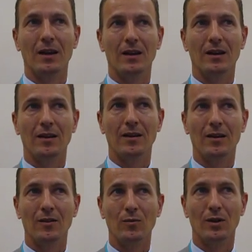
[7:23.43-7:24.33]

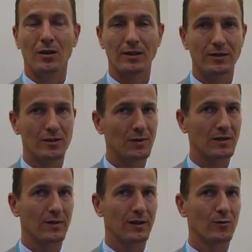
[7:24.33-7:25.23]
Uh, well, can you
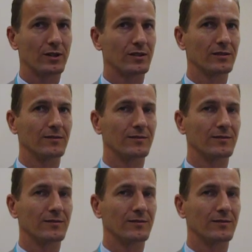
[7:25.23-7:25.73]
specify the question?